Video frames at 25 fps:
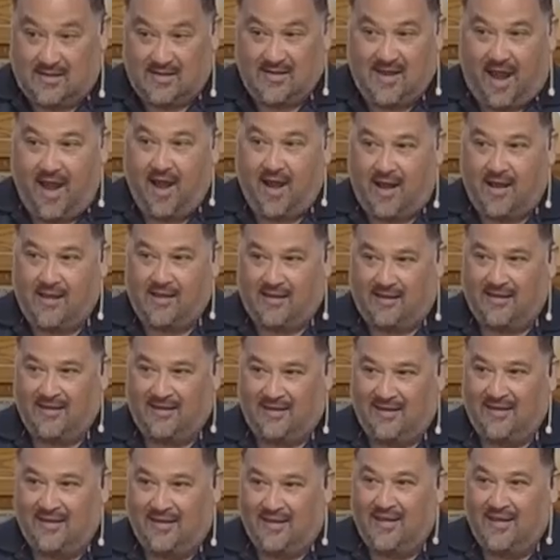
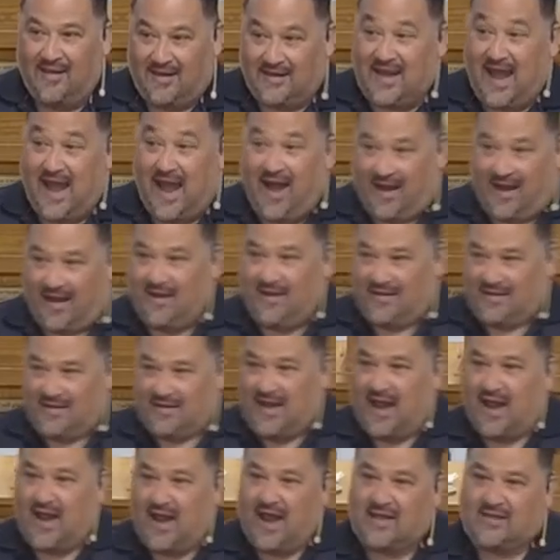Yeah.
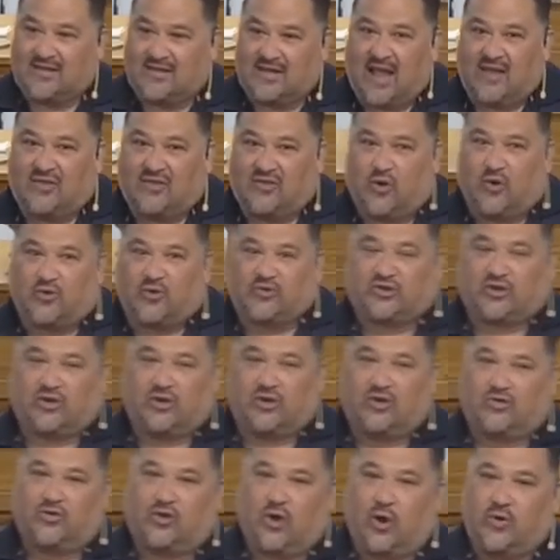Yeah, and those
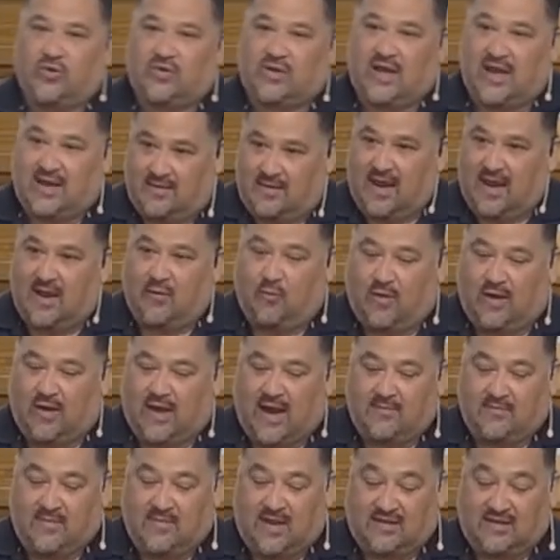are those, and what
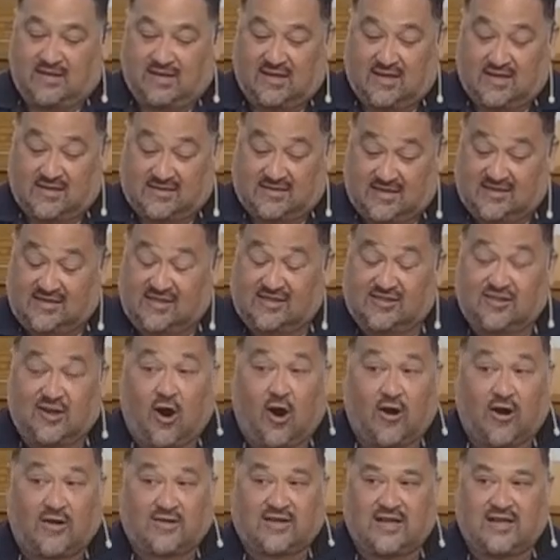I'm, and because this is a
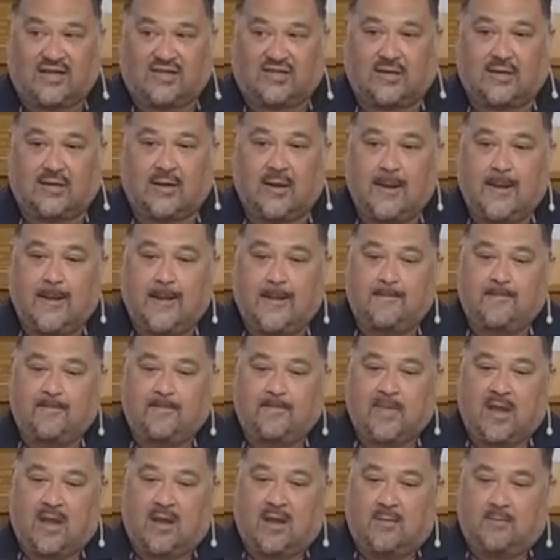hard teaching.
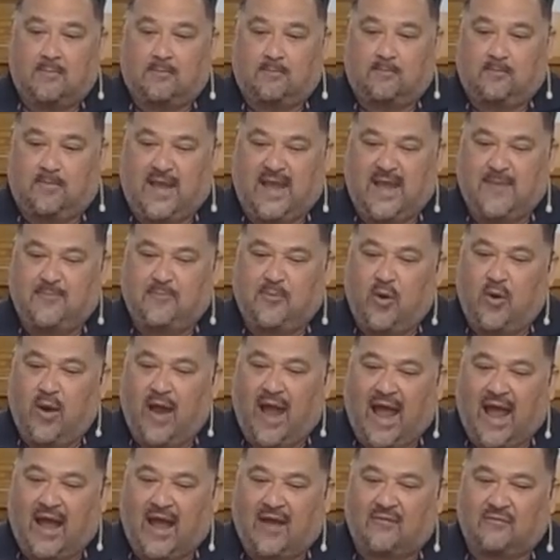People
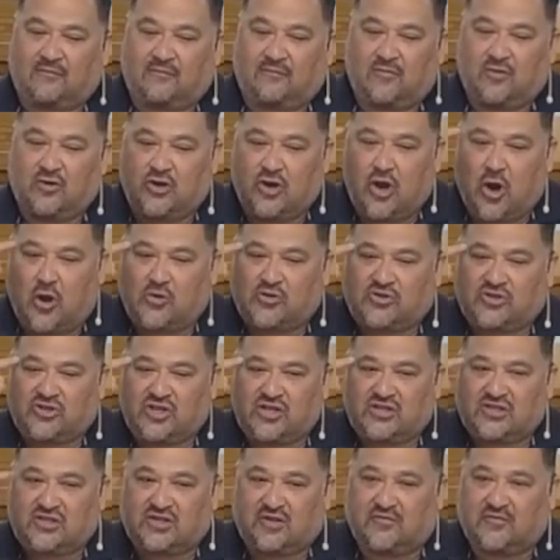have
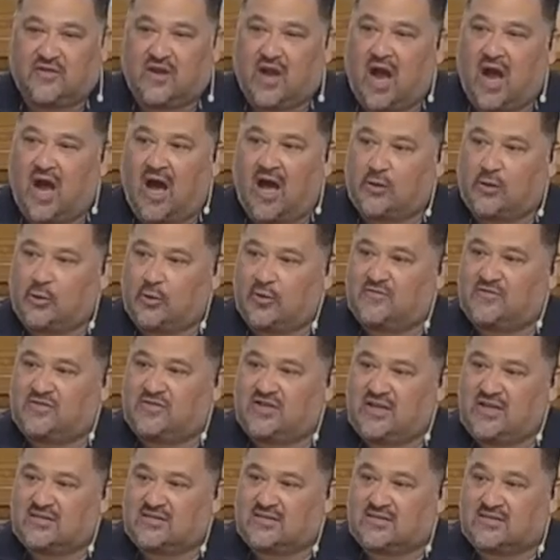notions of God or of
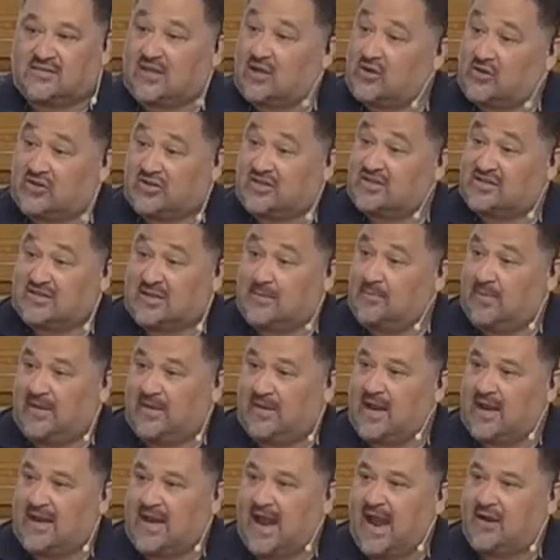Jesus that are just simply
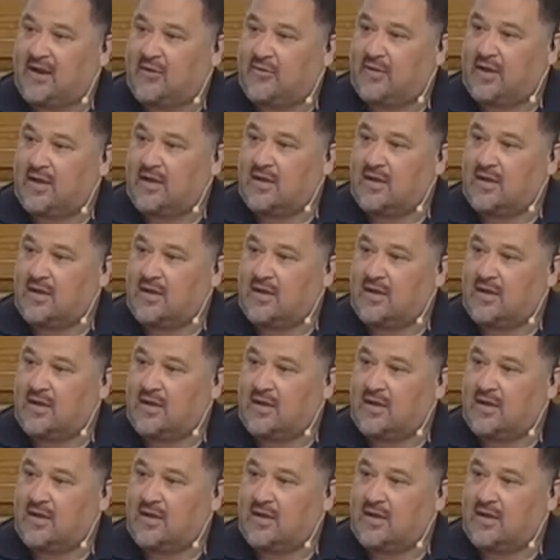not accurate.